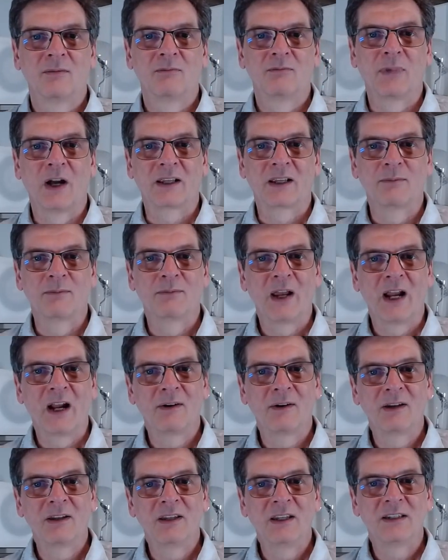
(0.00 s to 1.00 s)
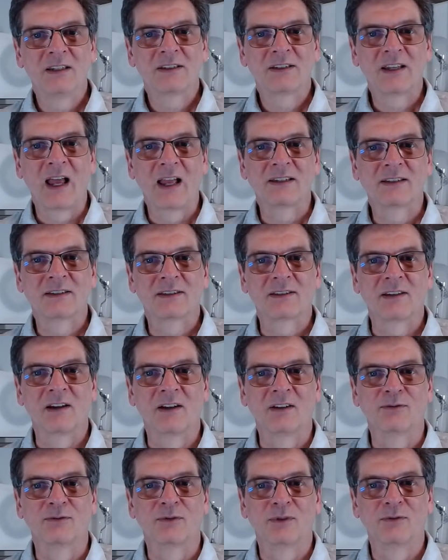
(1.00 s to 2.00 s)
By comparing these sets
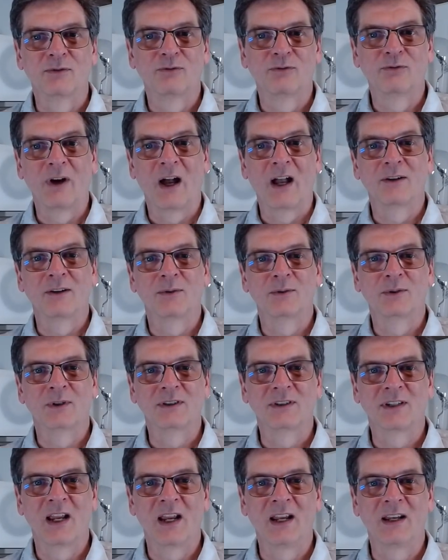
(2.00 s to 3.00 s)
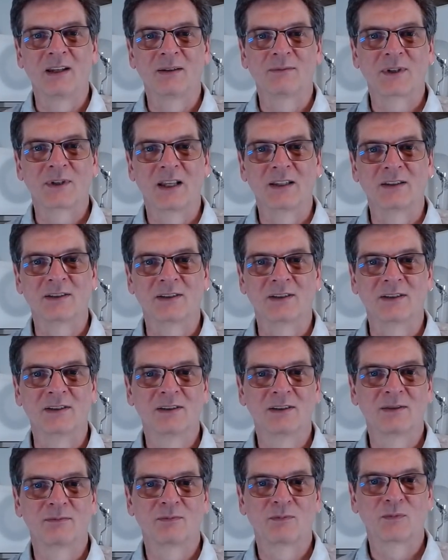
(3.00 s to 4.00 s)
of Fido-containing
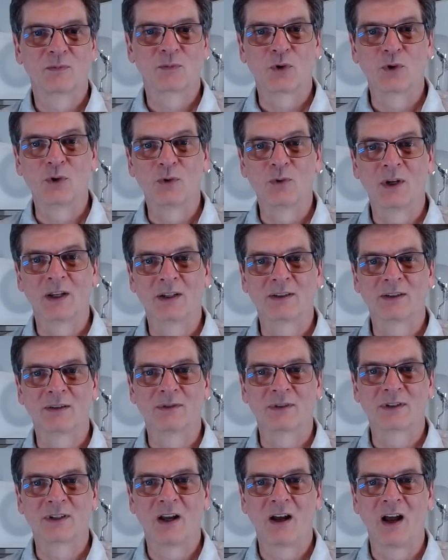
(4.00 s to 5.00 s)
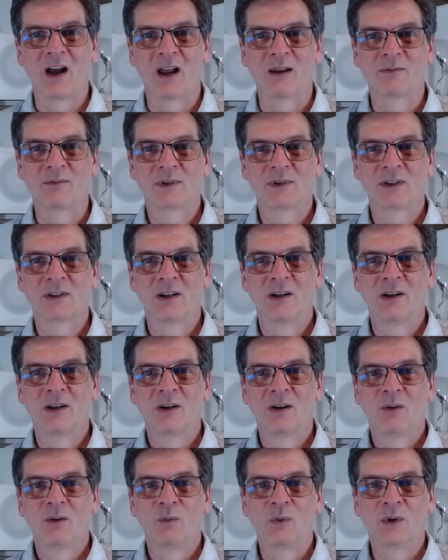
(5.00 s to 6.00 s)
sentences, true at different times,
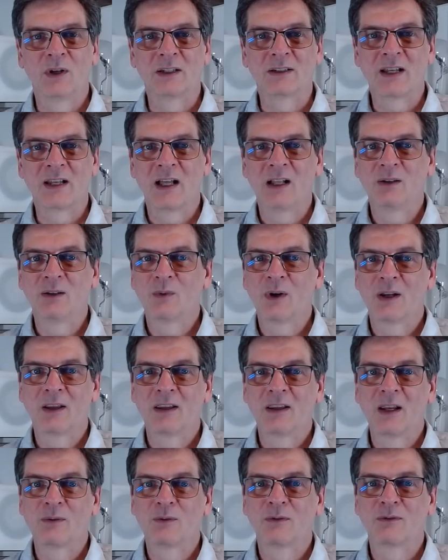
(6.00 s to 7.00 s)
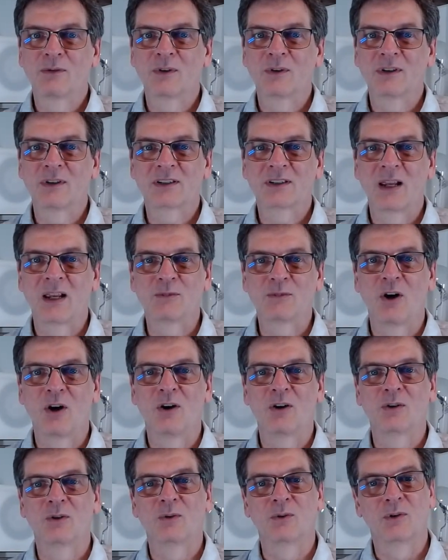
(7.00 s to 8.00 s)
we can tell whether they refer to the same
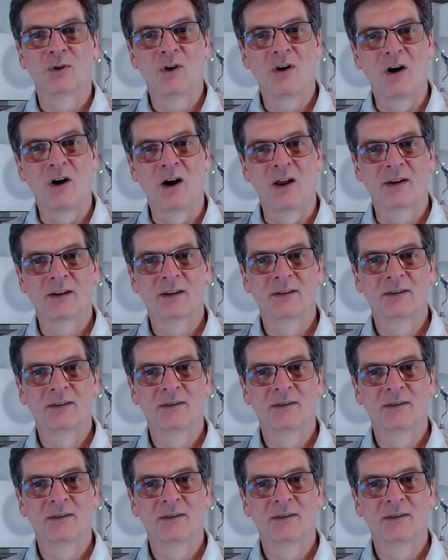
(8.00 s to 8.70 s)
dog or not.